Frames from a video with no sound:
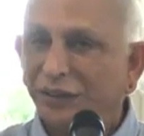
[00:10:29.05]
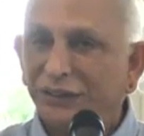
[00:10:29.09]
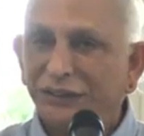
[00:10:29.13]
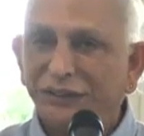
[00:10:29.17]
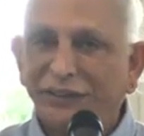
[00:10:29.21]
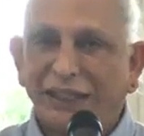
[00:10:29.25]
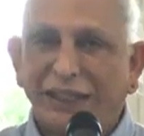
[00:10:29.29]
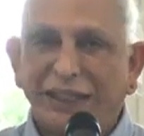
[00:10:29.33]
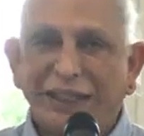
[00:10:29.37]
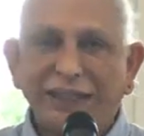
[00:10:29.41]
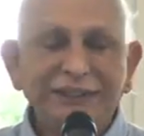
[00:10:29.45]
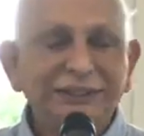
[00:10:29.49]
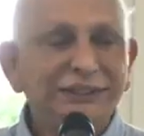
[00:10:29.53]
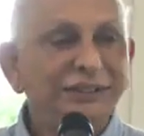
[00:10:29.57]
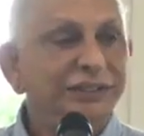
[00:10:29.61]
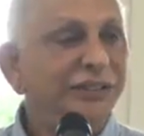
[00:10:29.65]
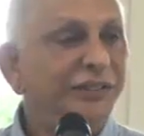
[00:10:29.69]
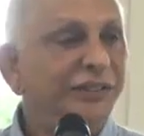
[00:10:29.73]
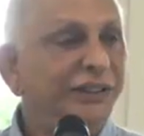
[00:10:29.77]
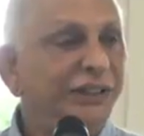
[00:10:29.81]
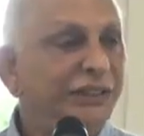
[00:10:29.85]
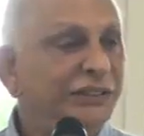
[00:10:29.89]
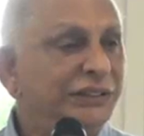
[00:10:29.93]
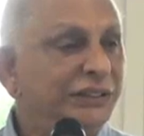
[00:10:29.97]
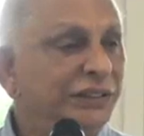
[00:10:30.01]
the
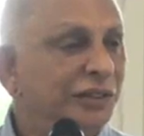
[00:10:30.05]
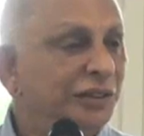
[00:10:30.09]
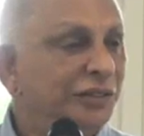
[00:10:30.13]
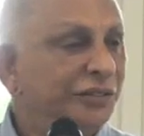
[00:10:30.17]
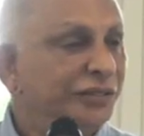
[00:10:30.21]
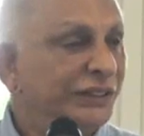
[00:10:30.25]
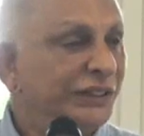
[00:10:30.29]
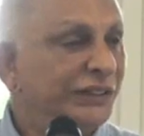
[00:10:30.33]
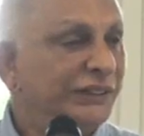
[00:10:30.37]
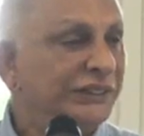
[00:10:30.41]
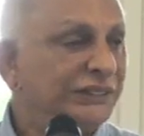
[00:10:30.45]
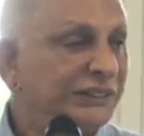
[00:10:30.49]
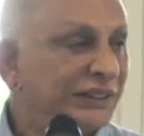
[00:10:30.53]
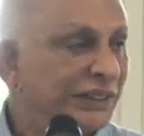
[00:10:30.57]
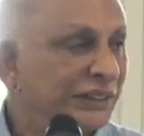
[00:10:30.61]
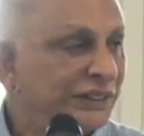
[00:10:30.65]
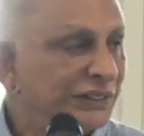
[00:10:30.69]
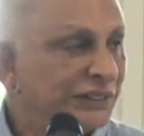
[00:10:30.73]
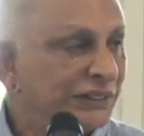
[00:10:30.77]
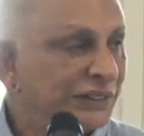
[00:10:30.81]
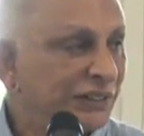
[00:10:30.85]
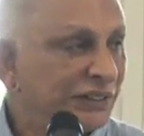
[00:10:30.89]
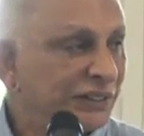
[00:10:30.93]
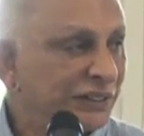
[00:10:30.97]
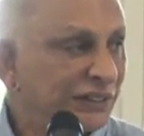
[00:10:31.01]
activation of each
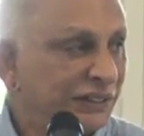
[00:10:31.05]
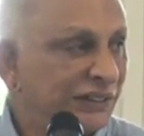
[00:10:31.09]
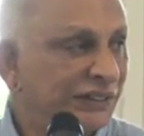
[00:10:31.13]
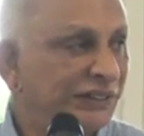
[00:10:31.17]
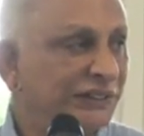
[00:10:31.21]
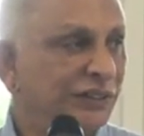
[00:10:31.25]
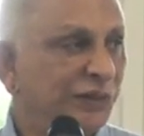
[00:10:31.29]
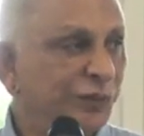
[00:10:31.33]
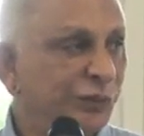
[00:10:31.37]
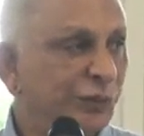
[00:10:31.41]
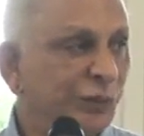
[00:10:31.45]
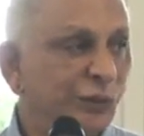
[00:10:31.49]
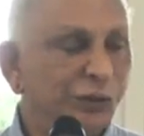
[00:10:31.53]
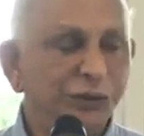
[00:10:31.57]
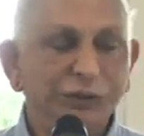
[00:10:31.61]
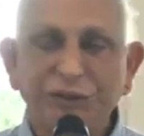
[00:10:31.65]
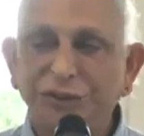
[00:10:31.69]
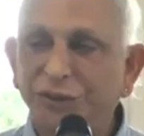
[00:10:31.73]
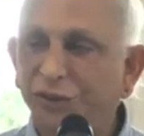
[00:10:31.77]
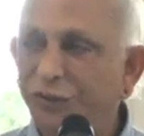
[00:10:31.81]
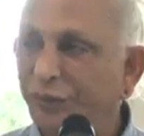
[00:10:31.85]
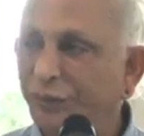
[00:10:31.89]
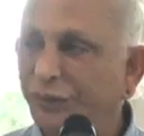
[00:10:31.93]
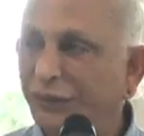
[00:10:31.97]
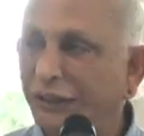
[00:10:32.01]
center is supposed
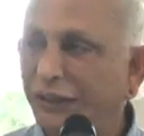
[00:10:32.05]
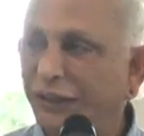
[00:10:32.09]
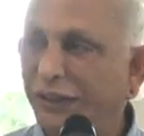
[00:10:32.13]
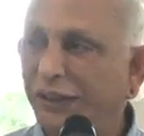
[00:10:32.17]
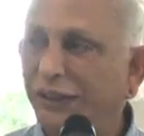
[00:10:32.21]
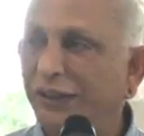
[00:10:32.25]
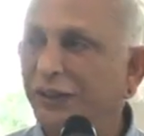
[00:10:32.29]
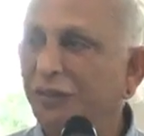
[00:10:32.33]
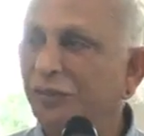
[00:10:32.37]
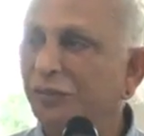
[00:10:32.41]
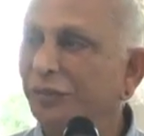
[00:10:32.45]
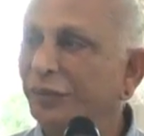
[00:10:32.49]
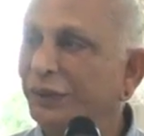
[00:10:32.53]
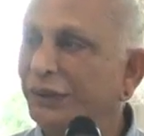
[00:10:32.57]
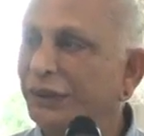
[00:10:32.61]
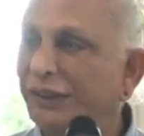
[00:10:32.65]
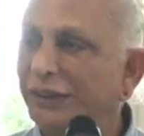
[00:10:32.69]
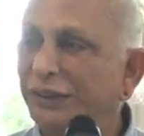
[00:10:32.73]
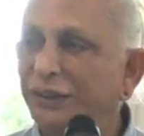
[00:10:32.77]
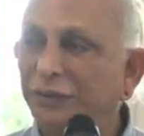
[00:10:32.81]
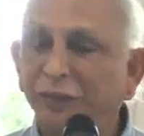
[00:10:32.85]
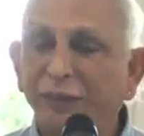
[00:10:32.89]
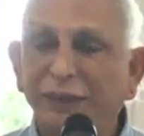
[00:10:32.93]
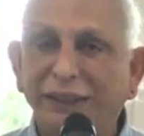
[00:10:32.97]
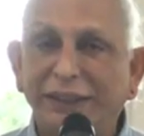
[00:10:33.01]
to be
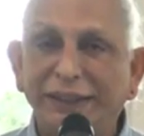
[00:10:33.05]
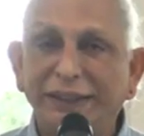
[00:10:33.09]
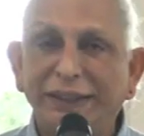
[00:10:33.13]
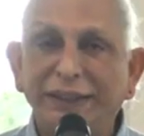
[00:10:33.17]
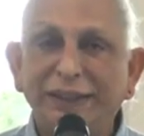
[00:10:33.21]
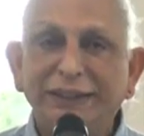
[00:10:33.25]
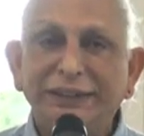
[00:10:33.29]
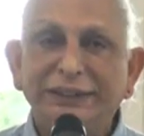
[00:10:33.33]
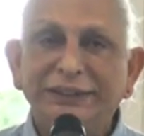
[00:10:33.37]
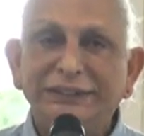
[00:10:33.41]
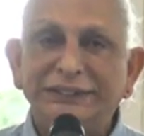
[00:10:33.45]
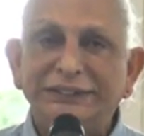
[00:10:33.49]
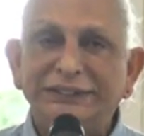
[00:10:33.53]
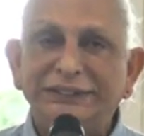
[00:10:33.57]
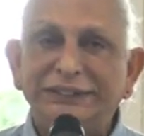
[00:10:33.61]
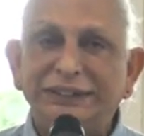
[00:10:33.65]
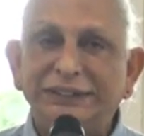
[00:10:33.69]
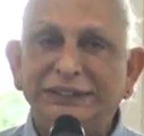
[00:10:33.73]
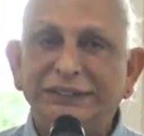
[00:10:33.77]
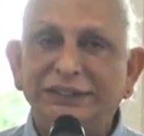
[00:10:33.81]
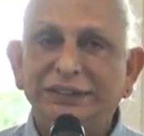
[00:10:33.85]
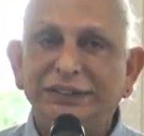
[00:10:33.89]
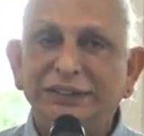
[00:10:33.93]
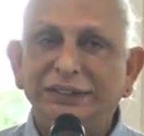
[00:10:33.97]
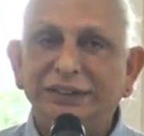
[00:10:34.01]
accompanied by
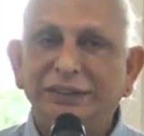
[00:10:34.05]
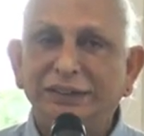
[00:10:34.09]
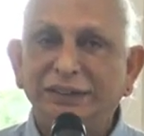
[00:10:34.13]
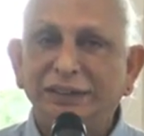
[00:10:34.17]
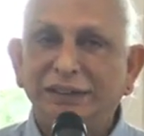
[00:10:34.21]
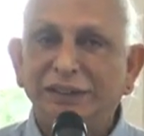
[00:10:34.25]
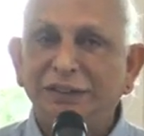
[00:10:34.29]
certain